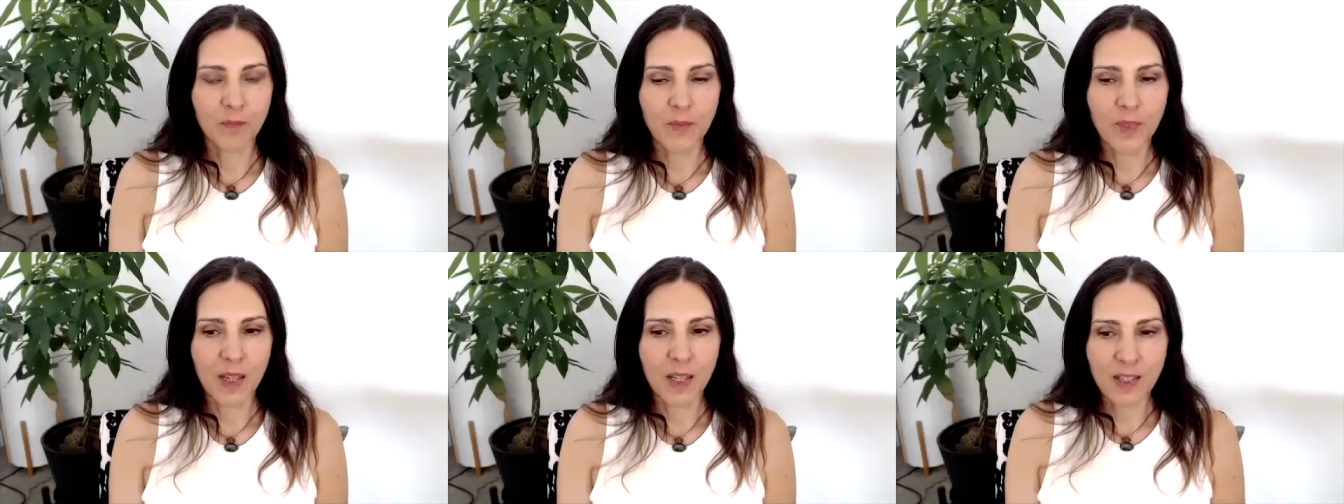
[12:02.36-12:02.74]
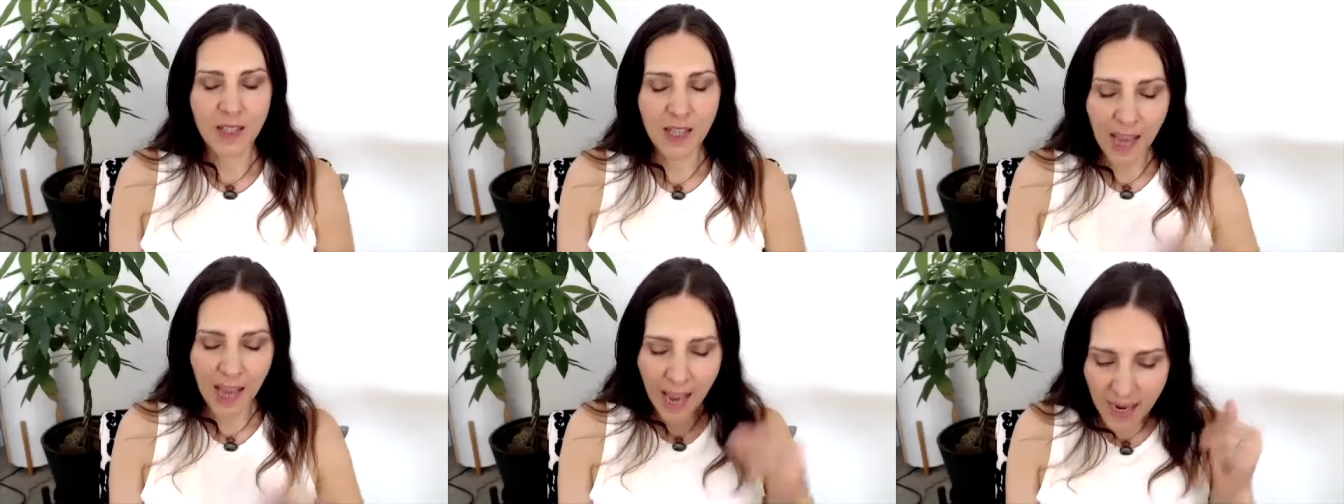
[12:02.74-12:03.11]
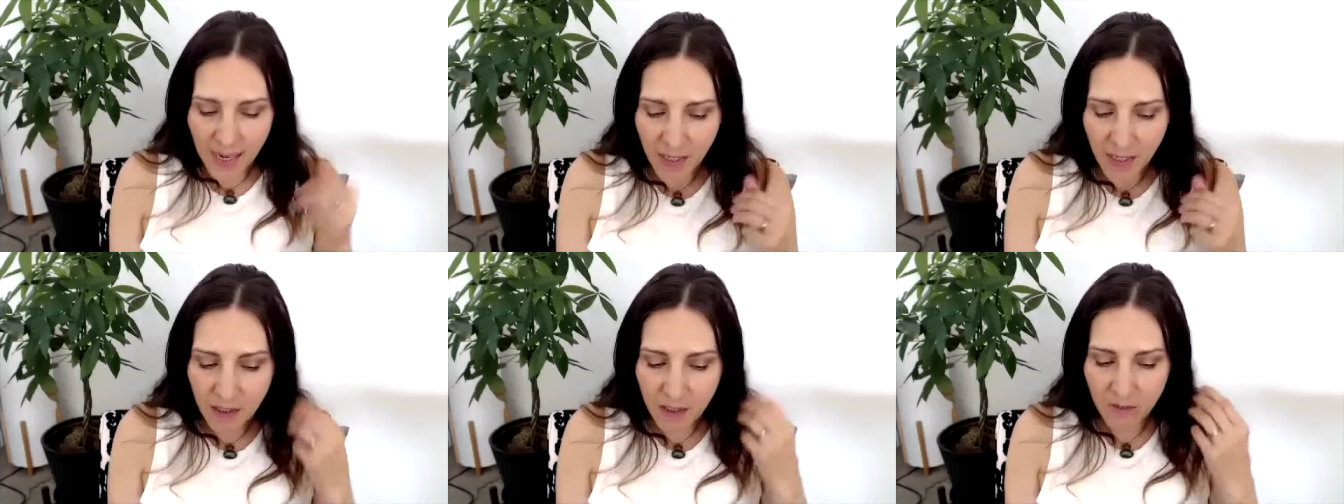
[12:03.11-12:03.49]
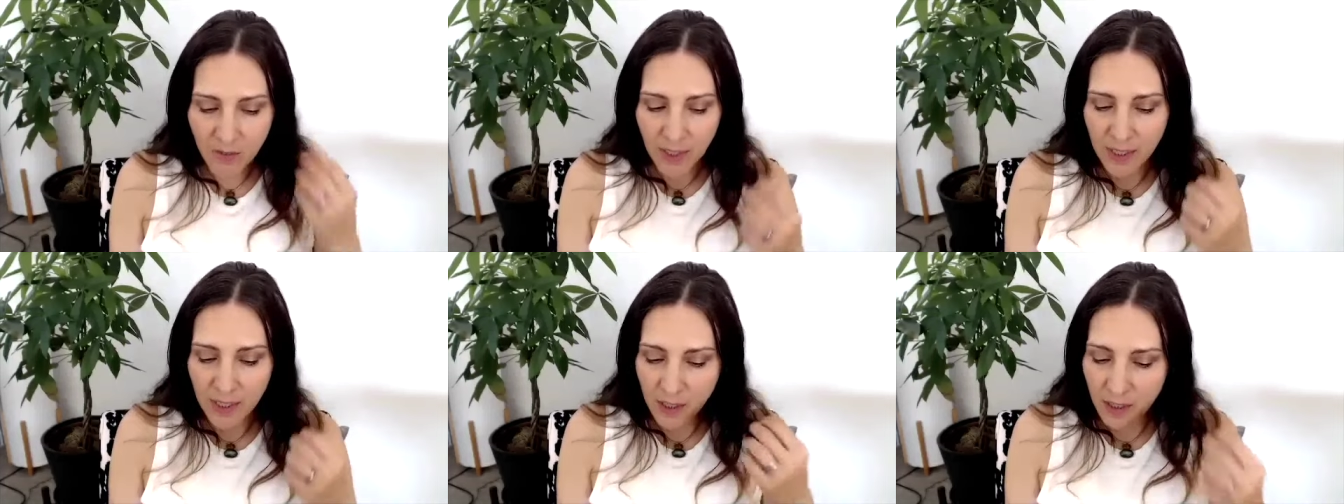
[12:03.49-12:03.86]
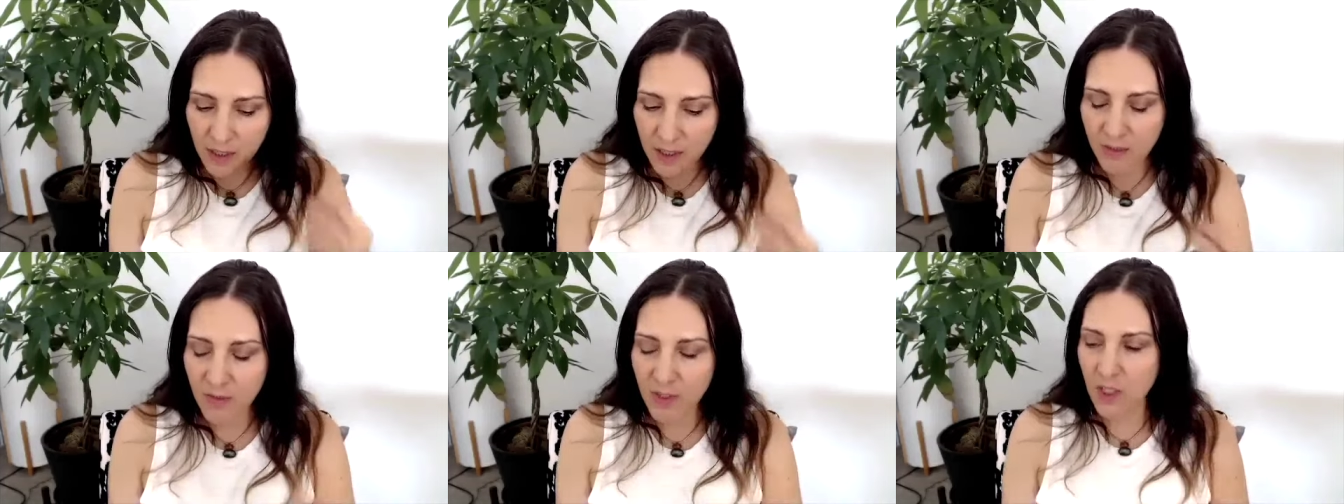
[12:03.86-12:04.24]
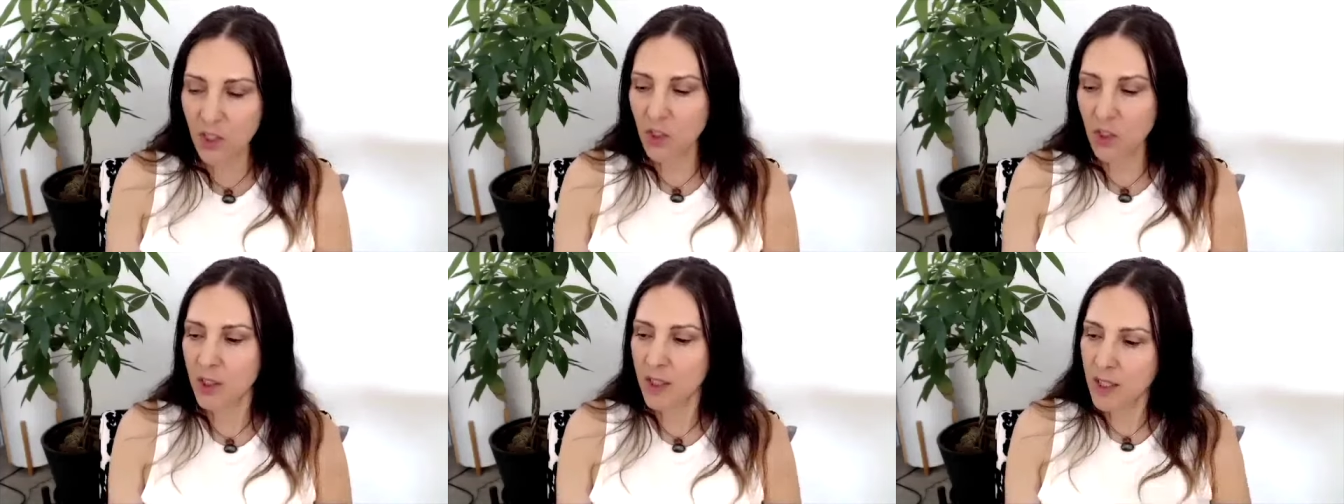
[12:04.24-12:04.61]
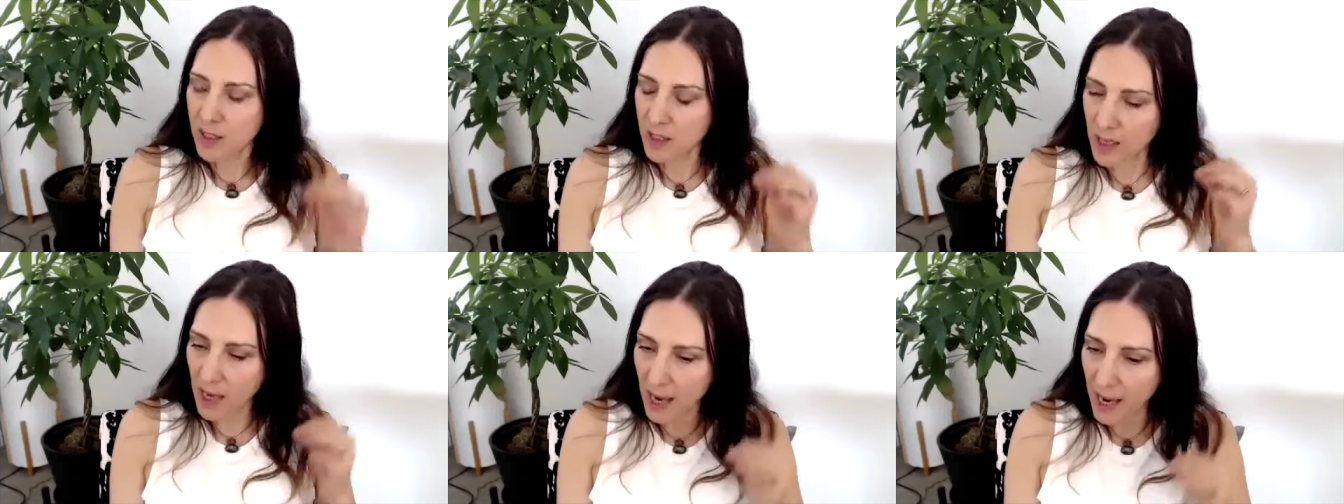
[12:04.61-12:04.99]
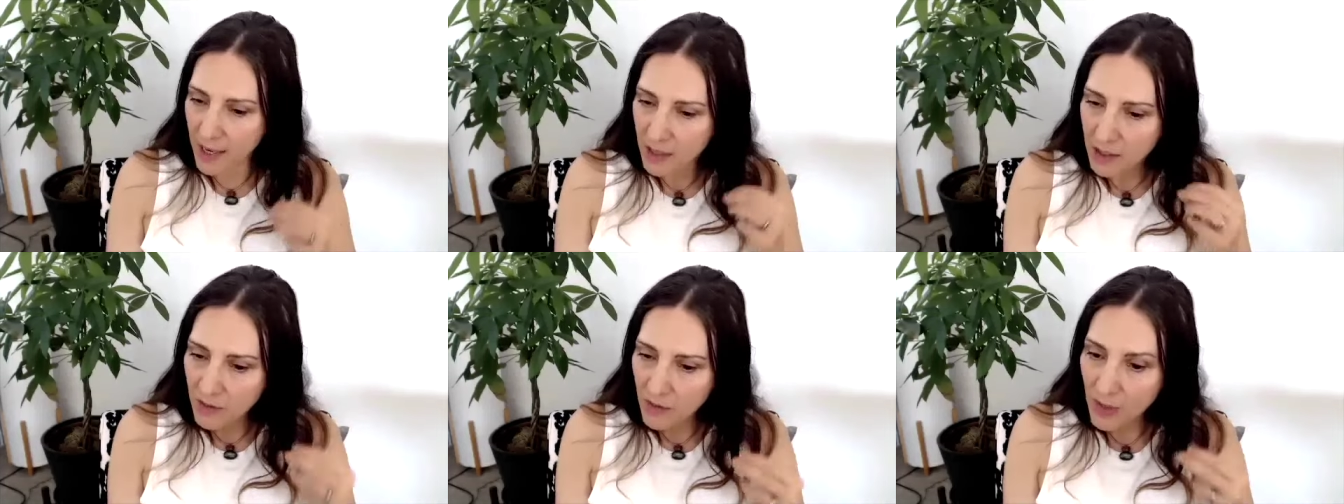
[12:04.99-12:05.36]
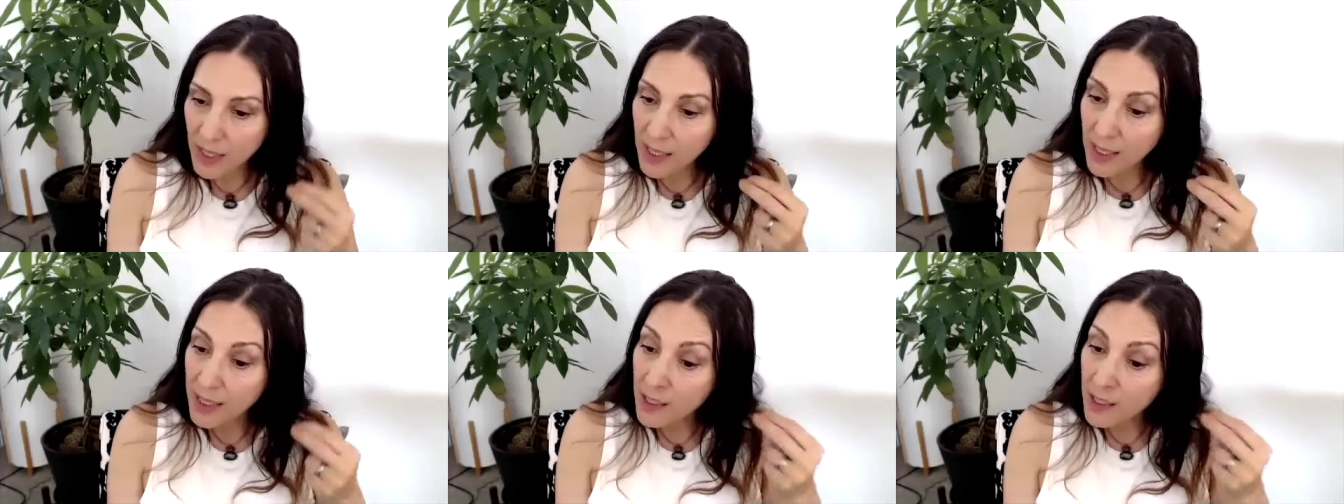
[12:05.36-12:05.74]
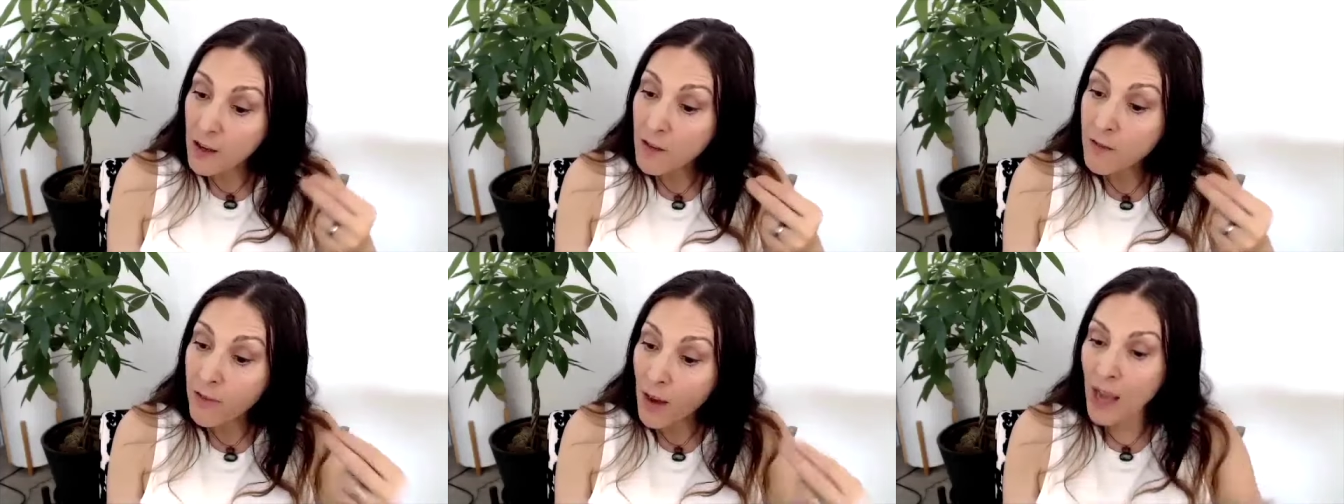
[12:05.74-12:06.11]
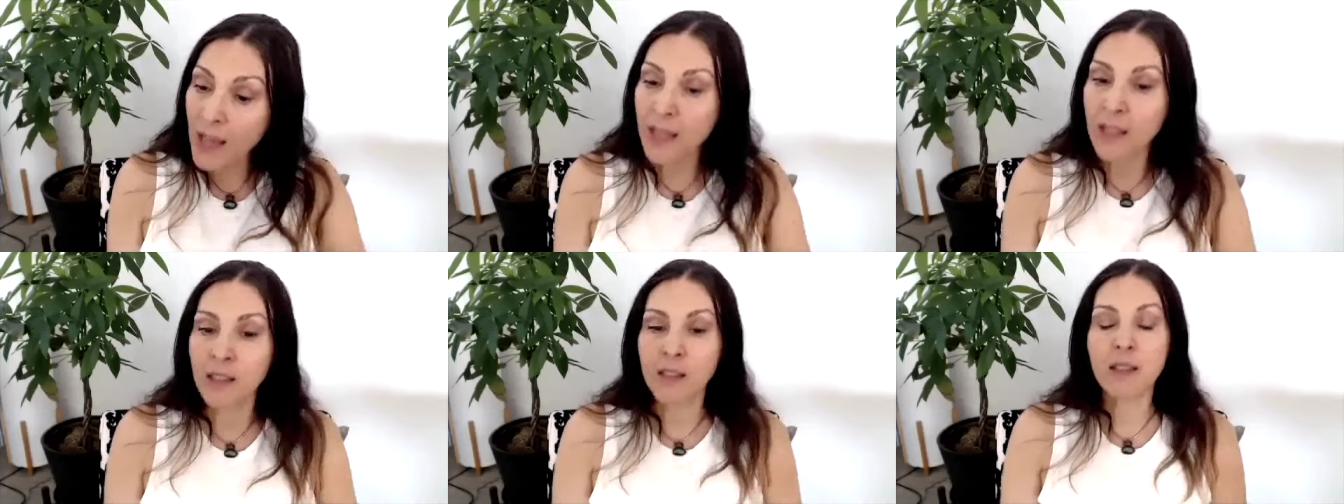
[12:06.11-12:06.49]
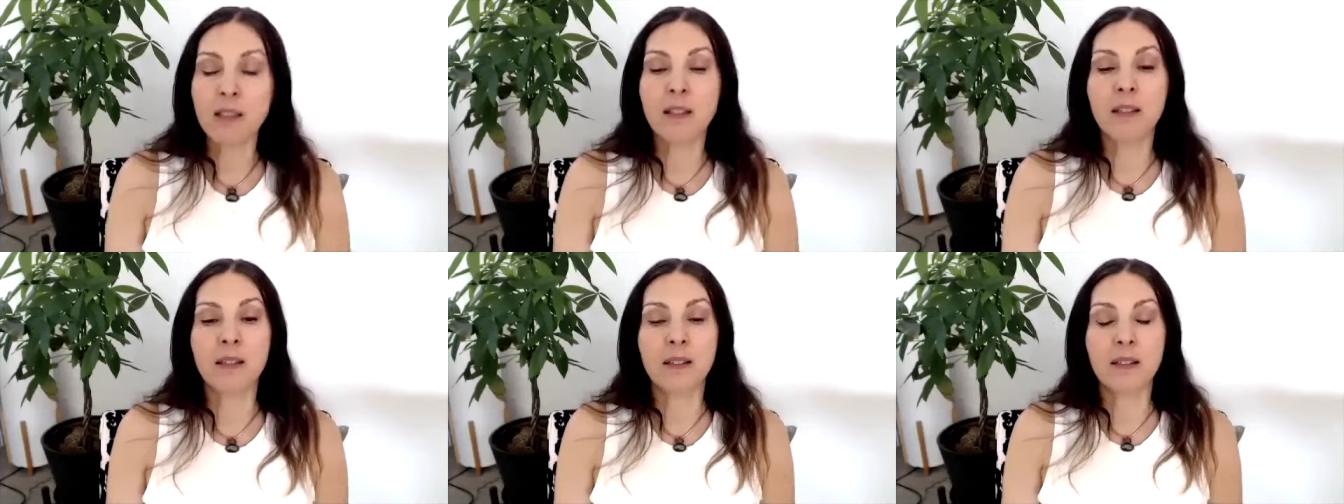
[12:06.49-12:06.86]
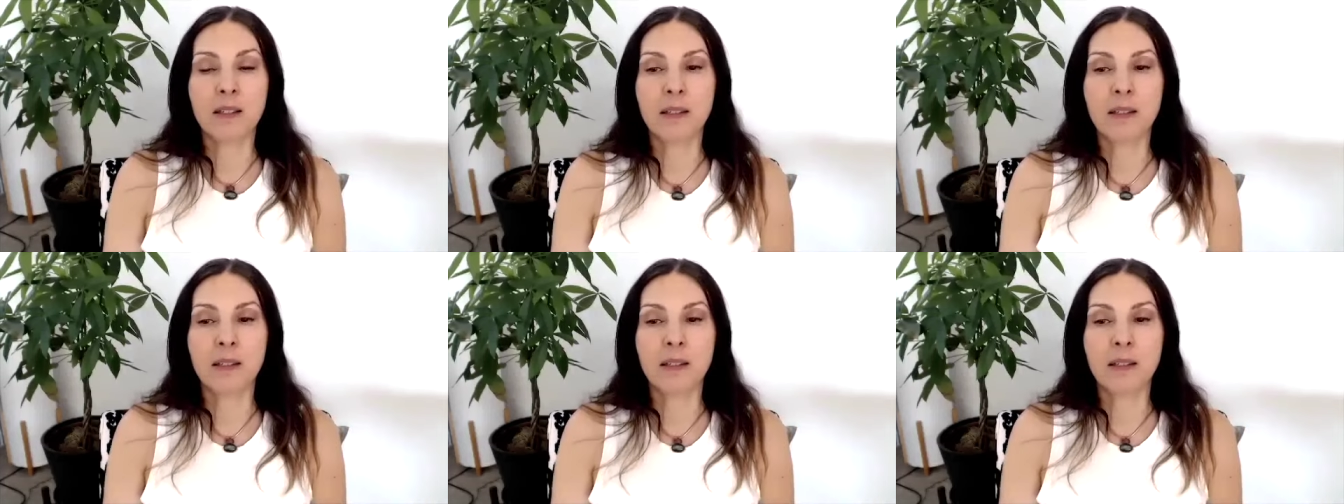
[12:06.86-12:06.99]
It's the end of inner division, it's the end of inner violence.